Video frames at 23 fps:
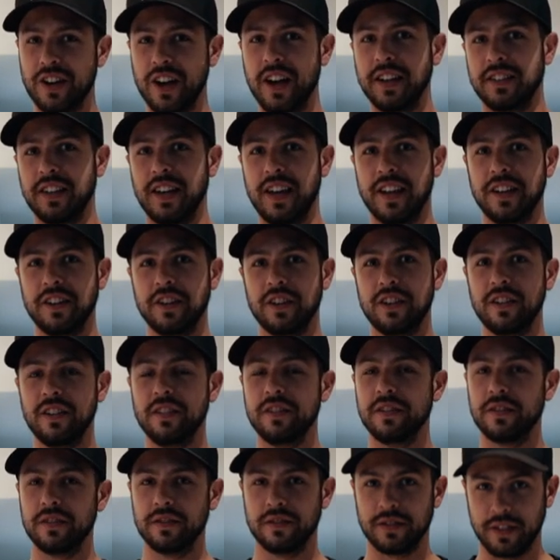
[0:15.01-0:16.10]
not
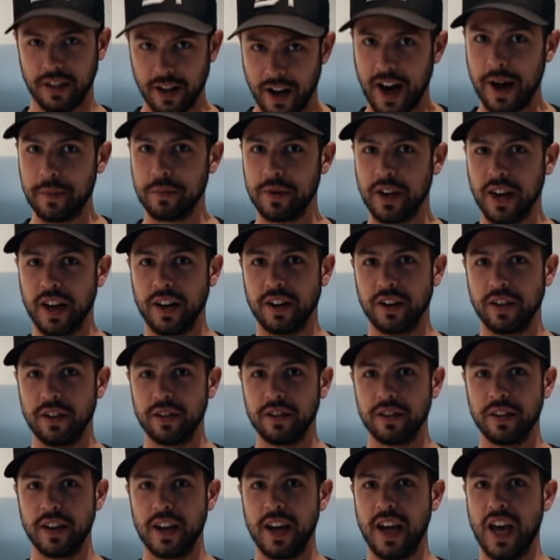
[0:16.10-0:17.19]
Daniel. I'm
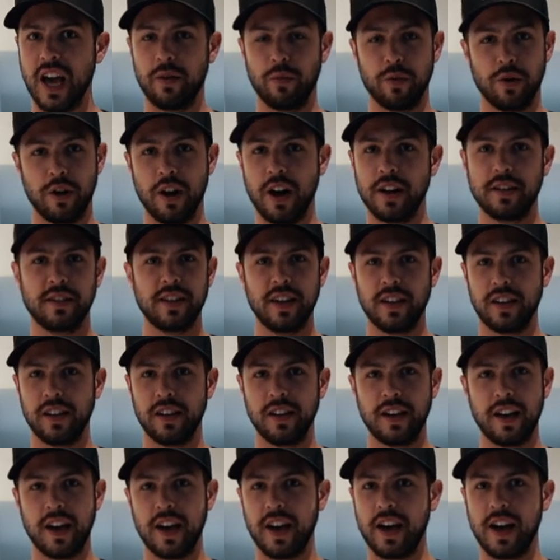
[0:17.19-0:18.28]
Daniel, and we're not
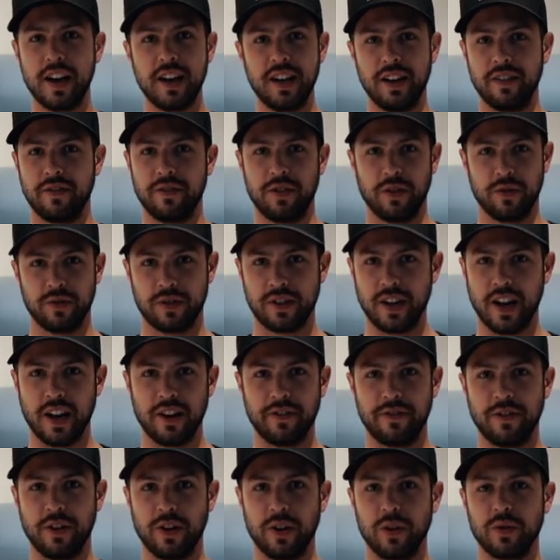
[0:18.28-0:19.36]
taking any of those kind
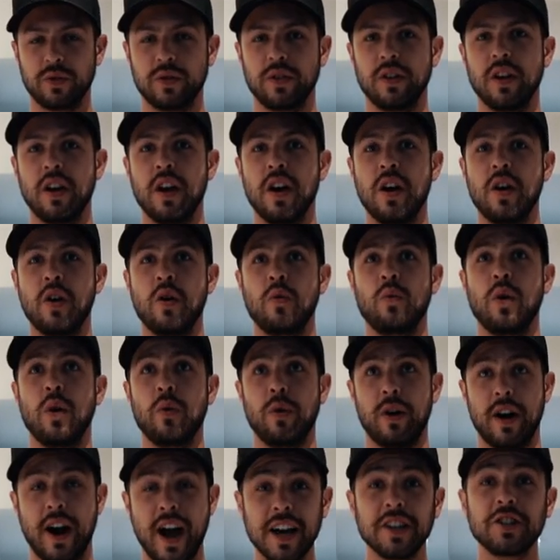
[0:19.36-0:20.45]
of photos. What
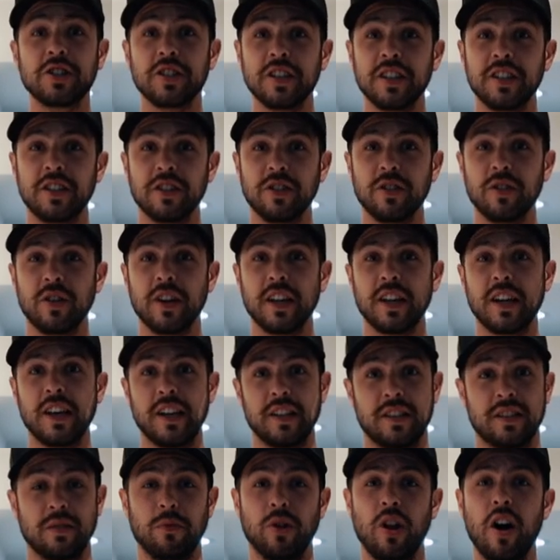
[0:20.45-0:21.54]
we're actually doing
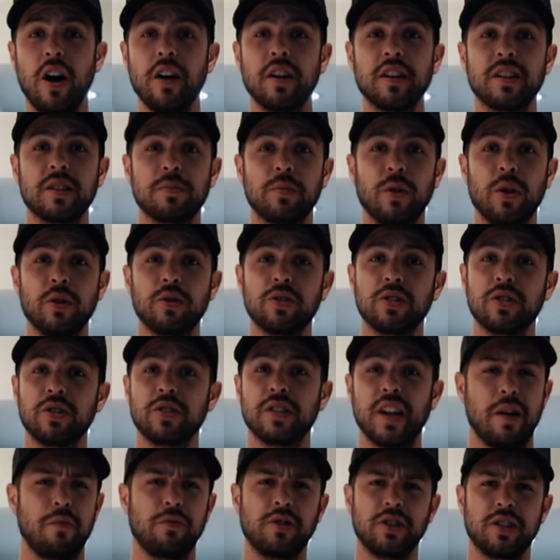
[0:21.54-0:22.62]
is some long exposures,
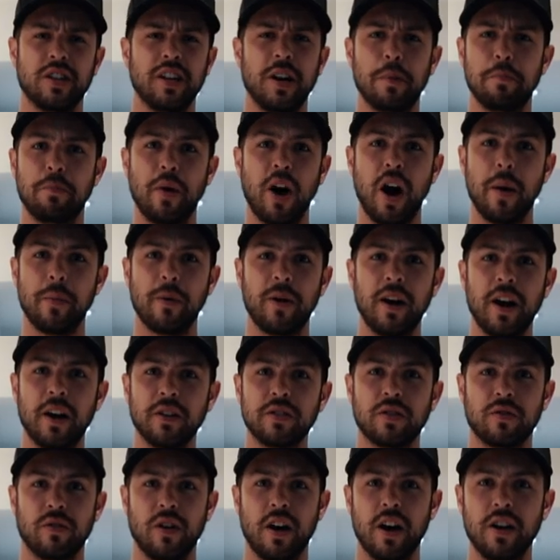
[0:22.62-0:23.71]
and we're just gonna bomb
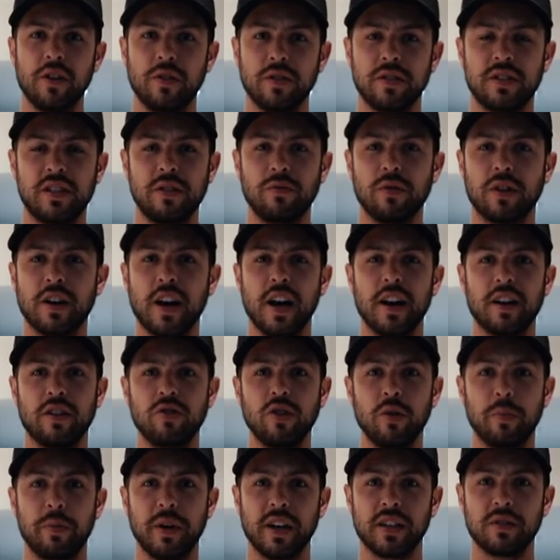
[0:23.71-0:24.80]
around Toronto and see what kind of
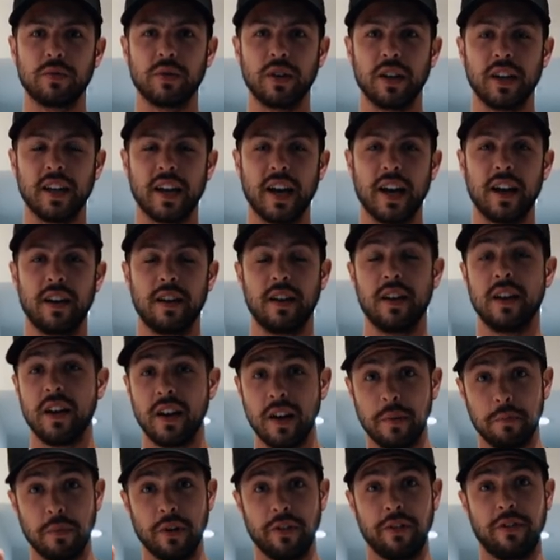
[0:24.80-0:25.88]
cool pics we can get.
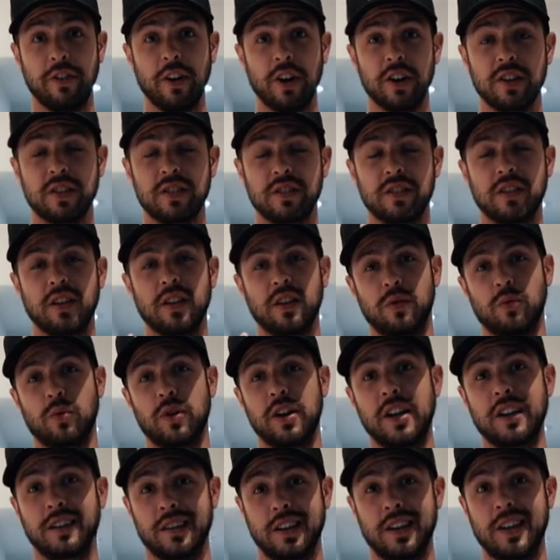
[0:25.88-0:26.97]
But first, we
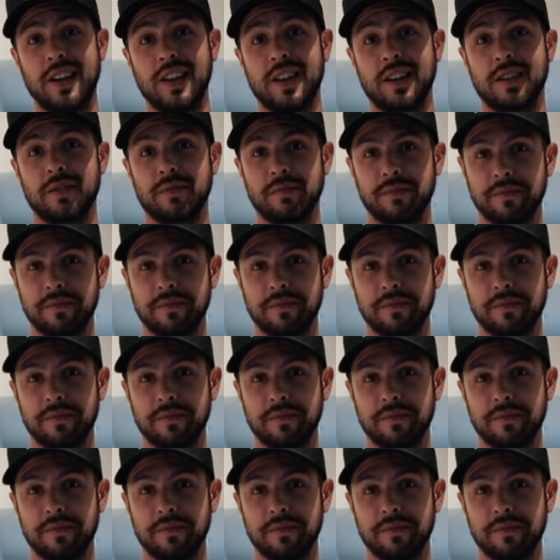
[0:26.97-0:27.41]
need to eat.